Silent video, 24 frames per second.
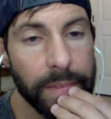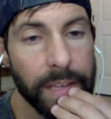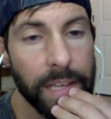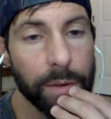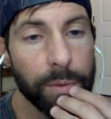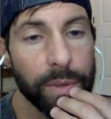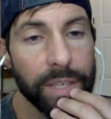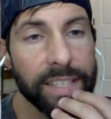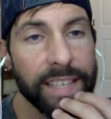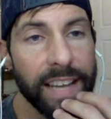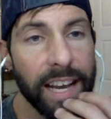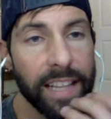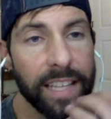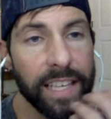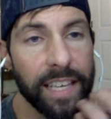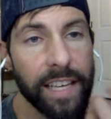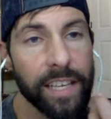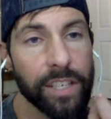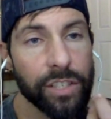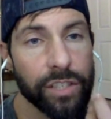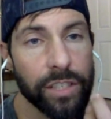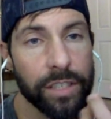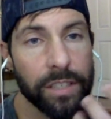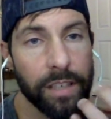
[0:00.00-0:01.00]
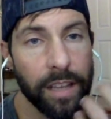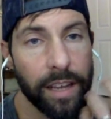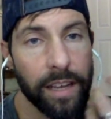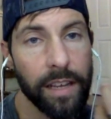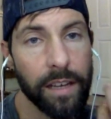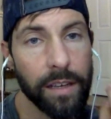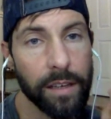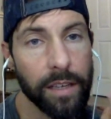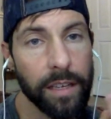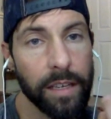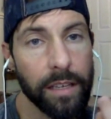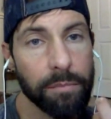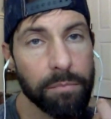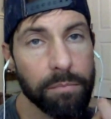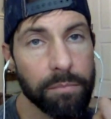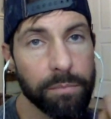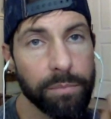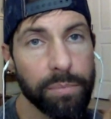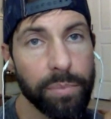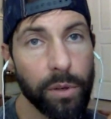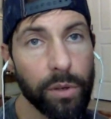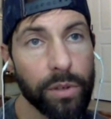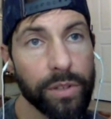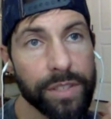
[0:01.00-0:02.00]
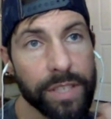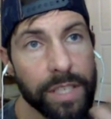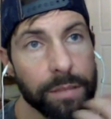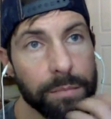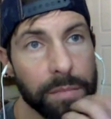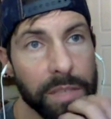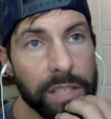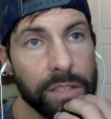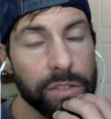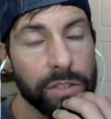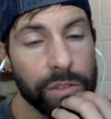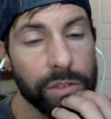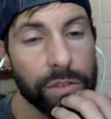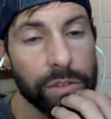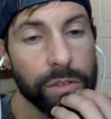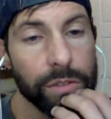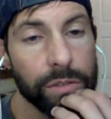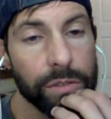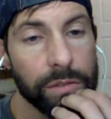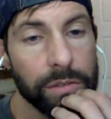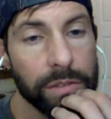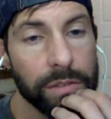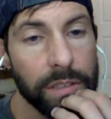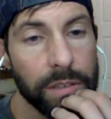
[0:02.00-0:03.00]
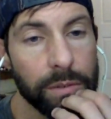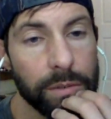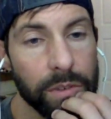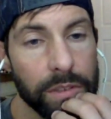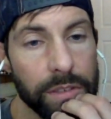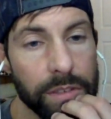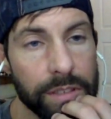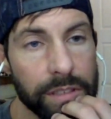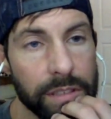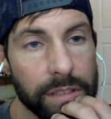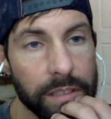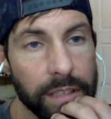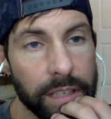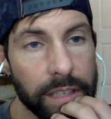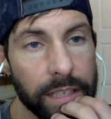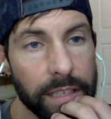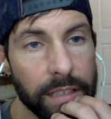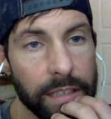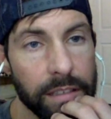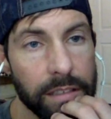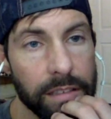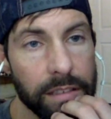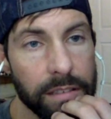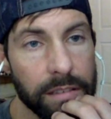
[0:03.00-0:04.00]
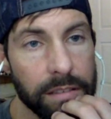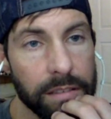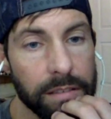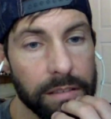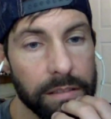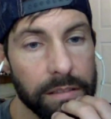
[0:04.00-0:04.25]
And a retaliation impulse in me too that wants to like